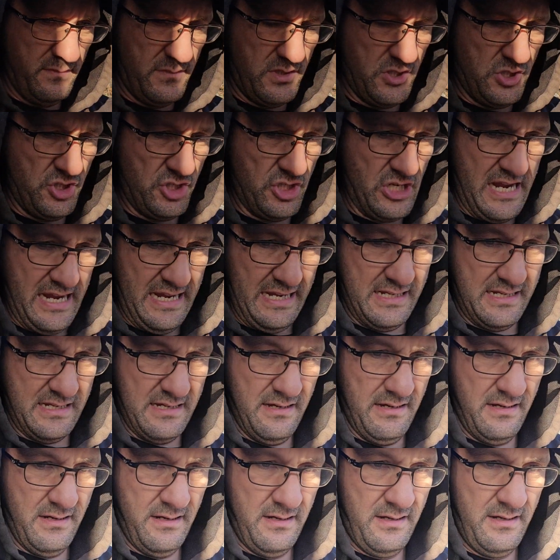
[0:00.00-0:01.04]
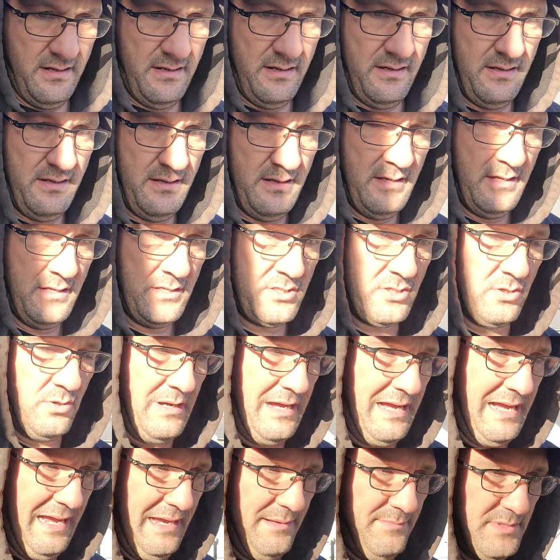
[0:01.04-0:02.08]
Jake. So
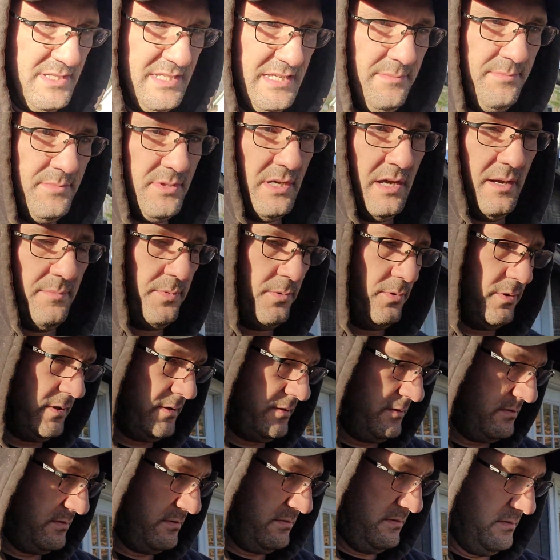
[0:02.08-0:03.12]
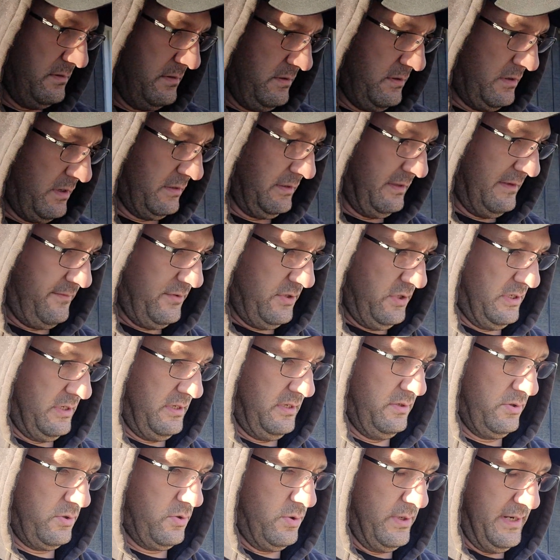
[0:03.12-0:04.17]
I'm teamed up with Olivia
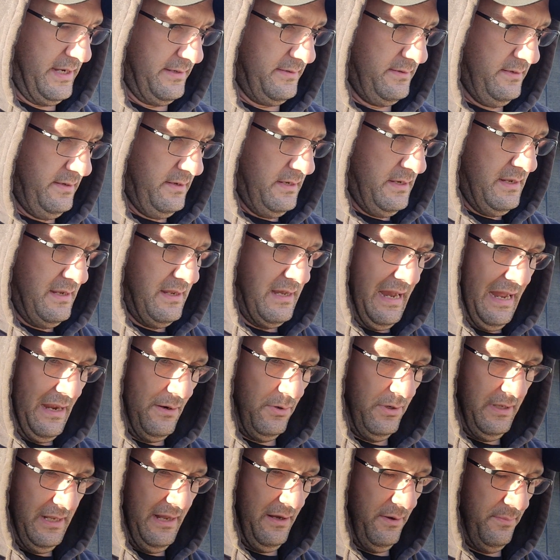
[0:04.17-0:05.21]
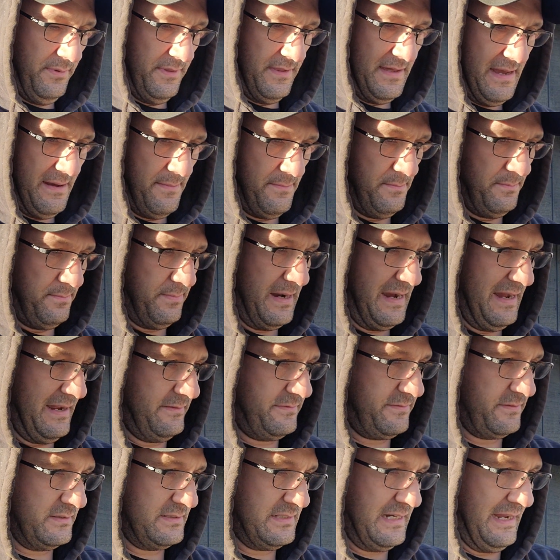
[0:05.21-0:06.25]
and Quinn. I will help them buy
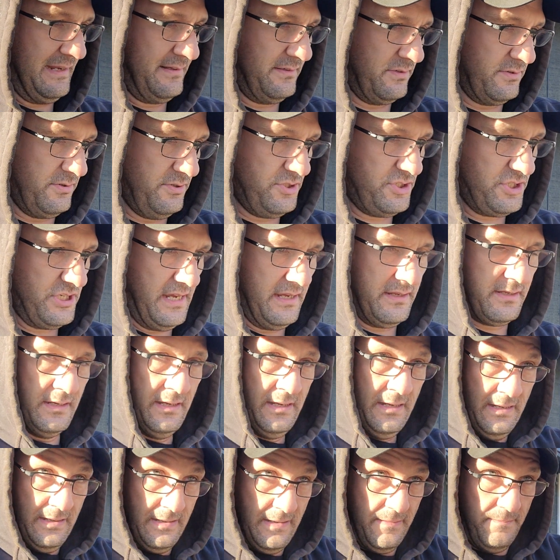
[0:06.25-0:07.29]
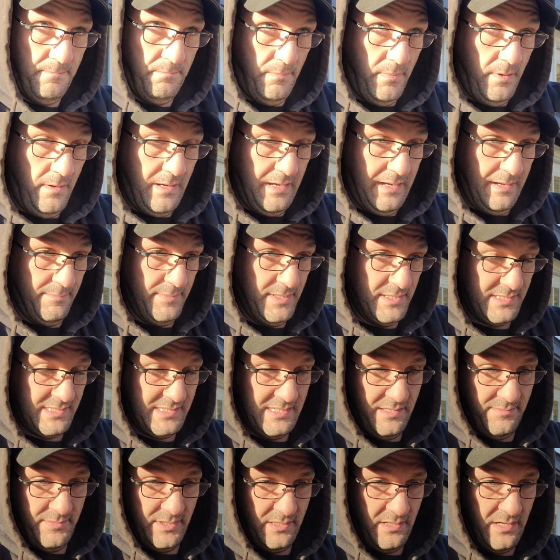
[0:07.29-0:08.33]
for Tyler and Jake. And mom is
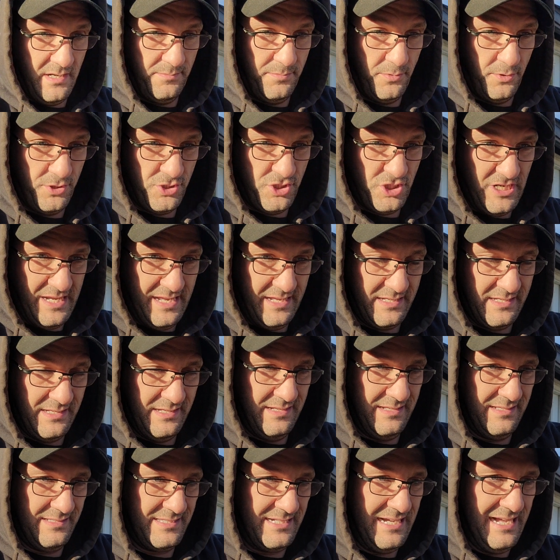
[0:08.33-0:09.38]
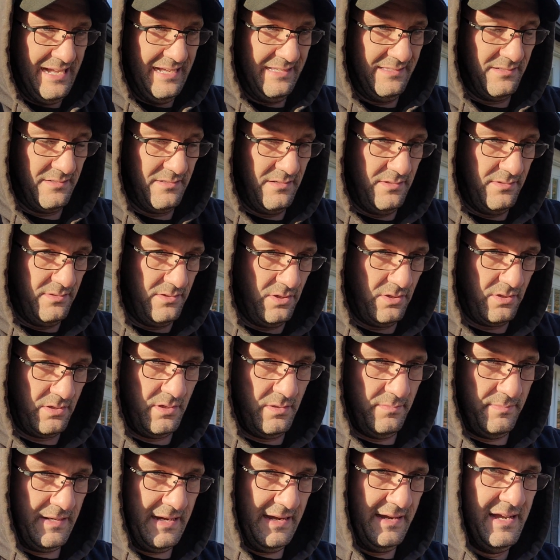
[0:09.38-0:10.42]
teaming up with Jake and Tyler, and they're
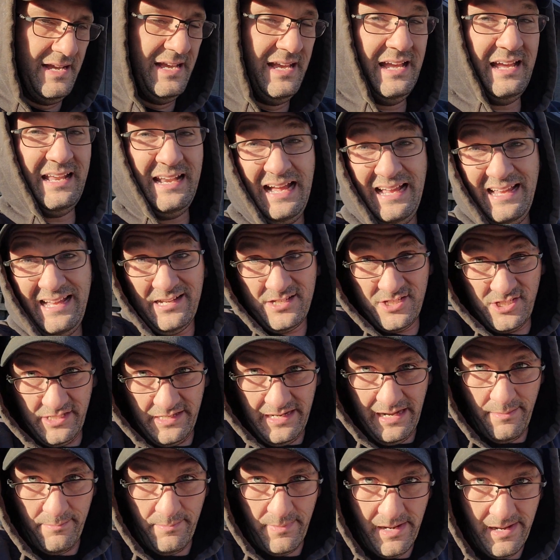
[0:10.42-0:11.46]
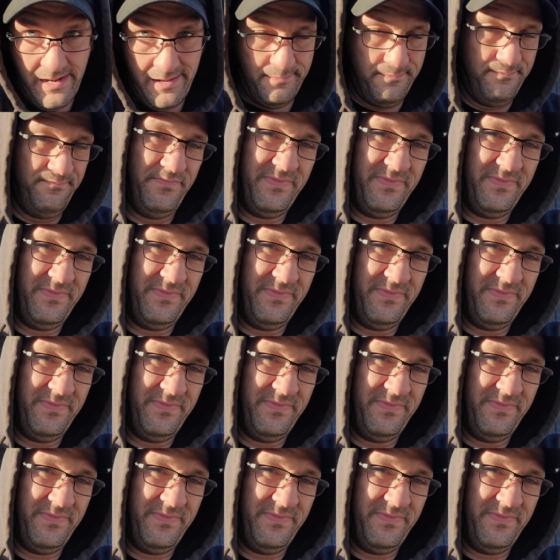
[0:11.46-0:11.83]
gonna buy. And I actually got mom.